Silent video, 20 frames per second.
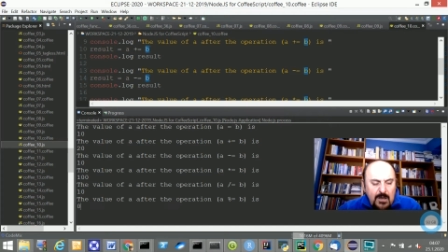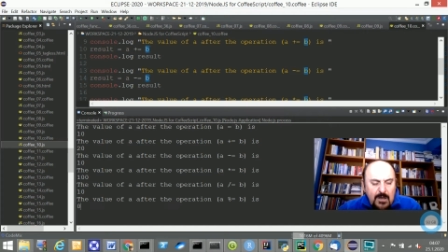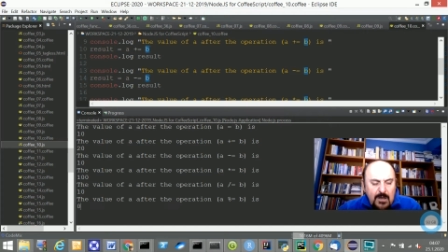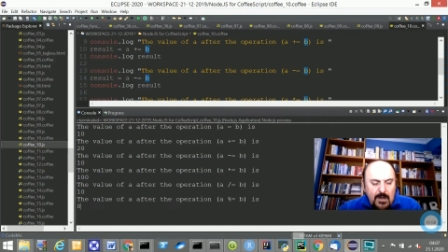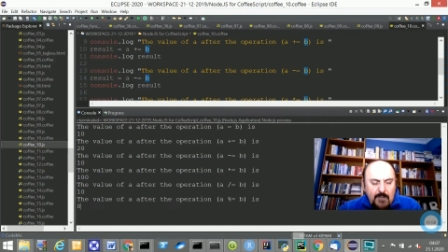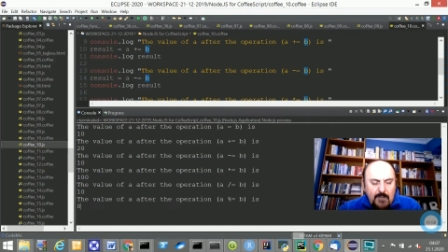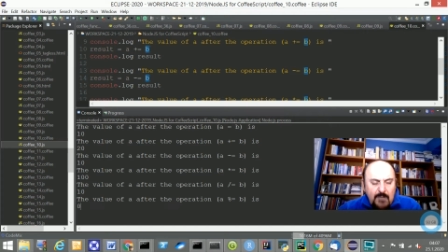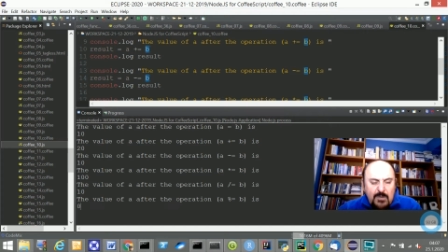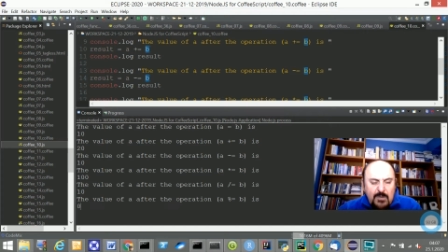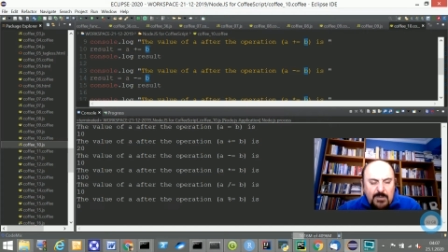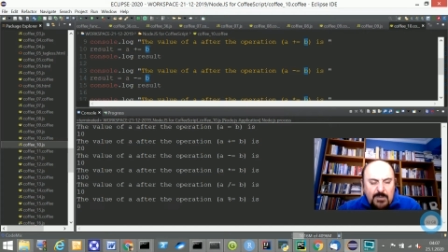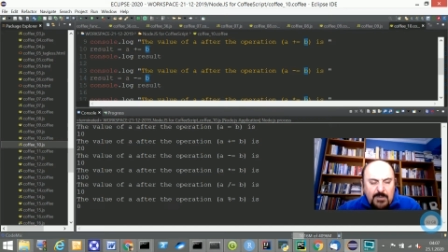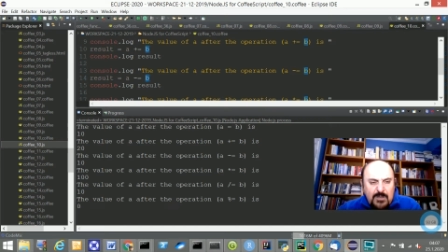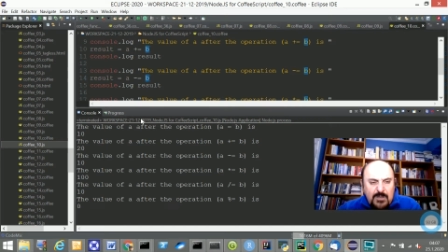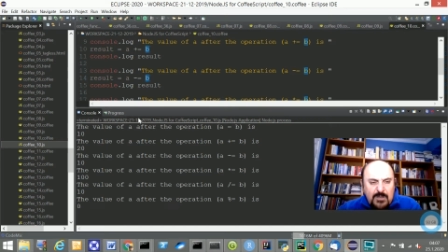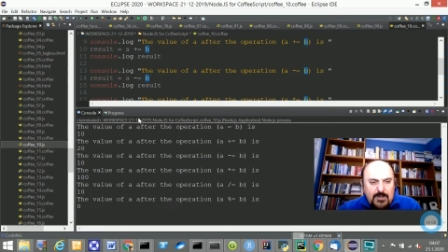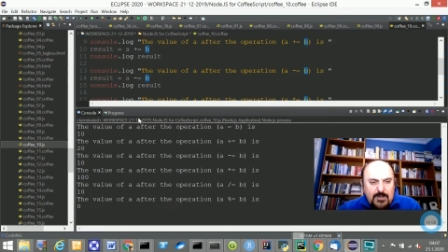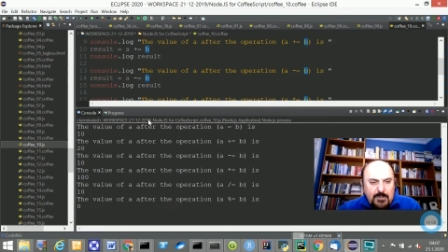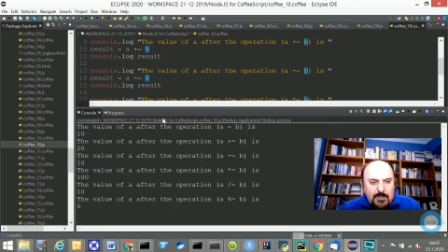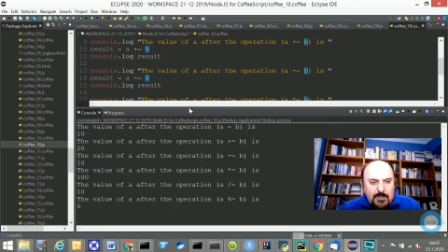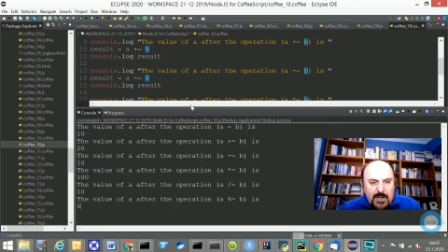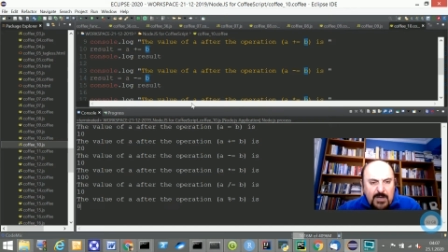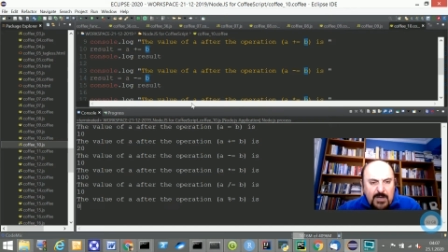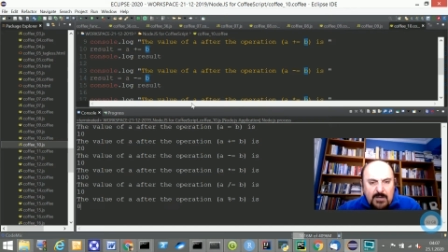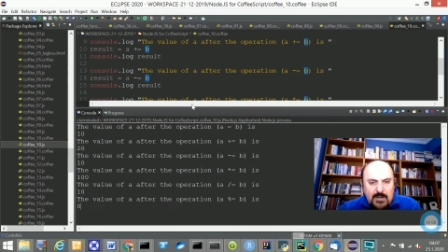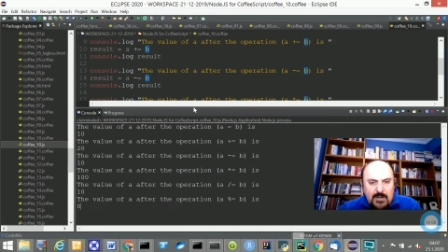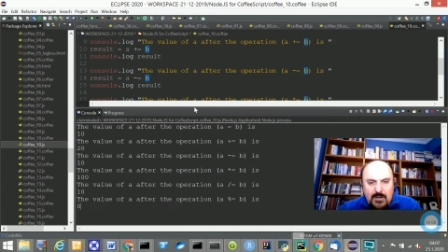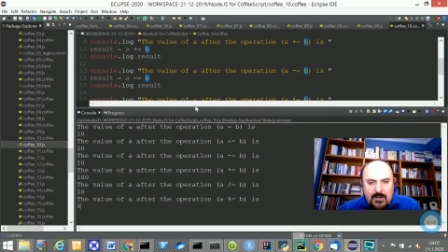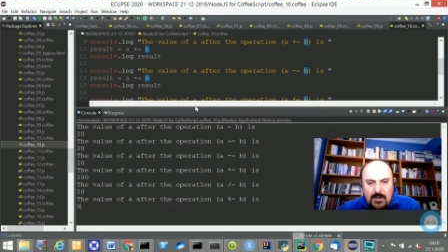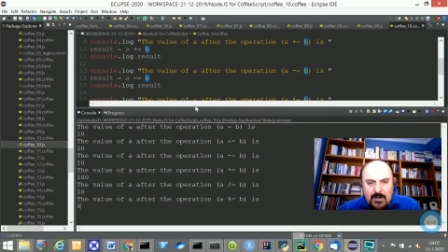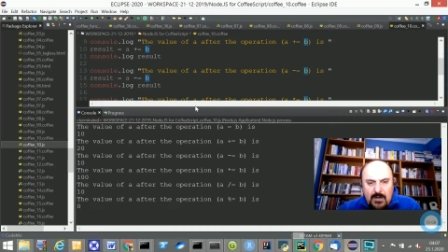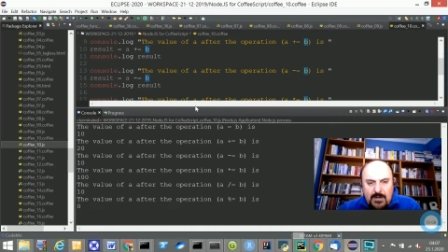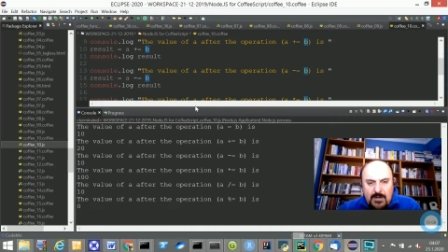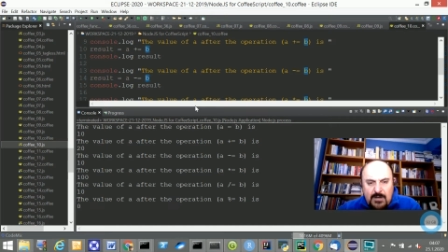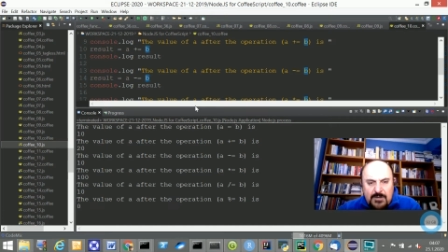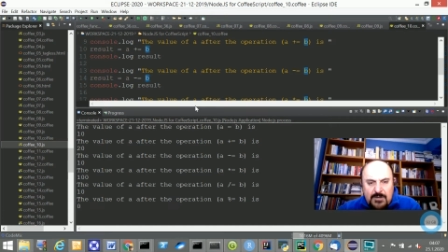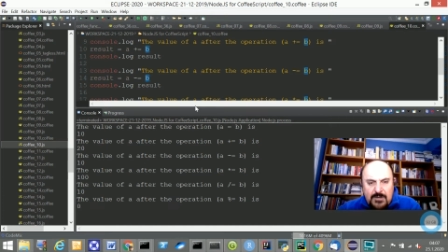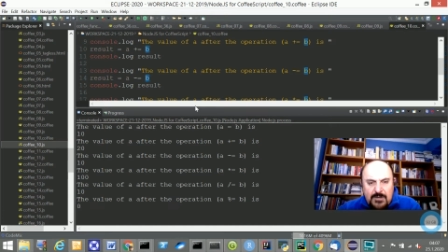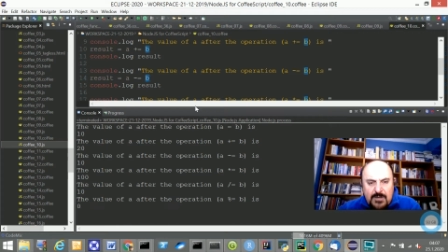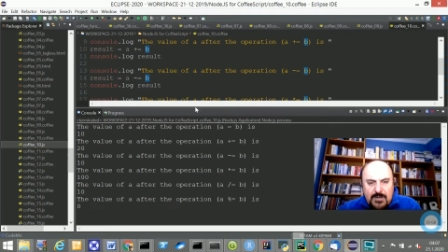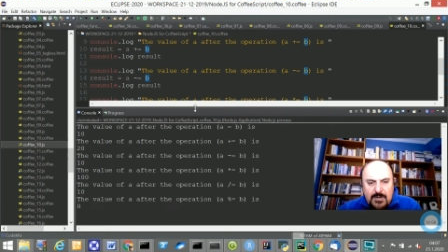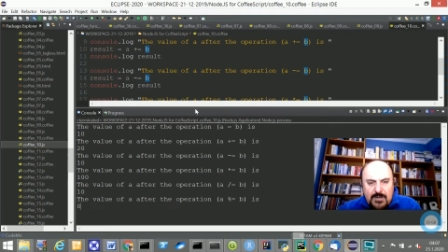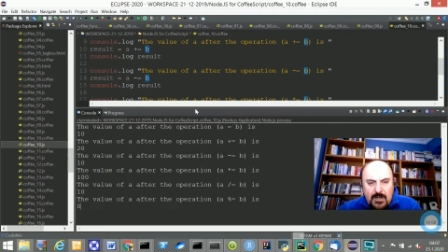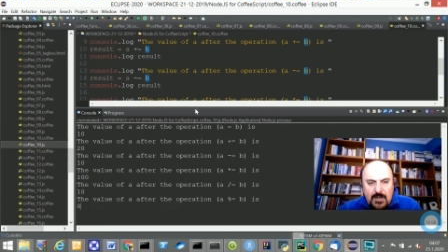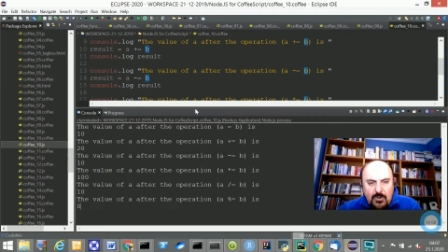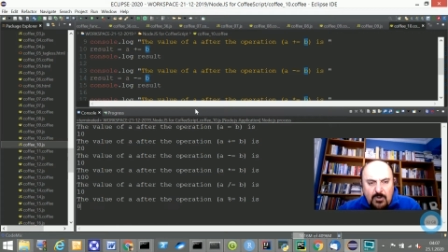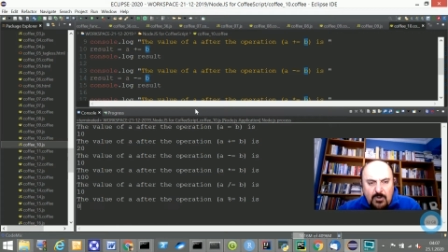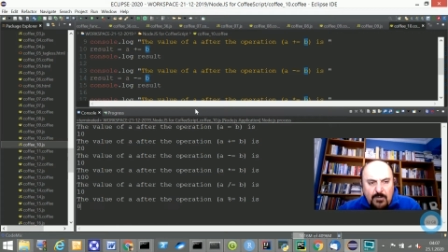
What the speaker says: will be displayed as a result of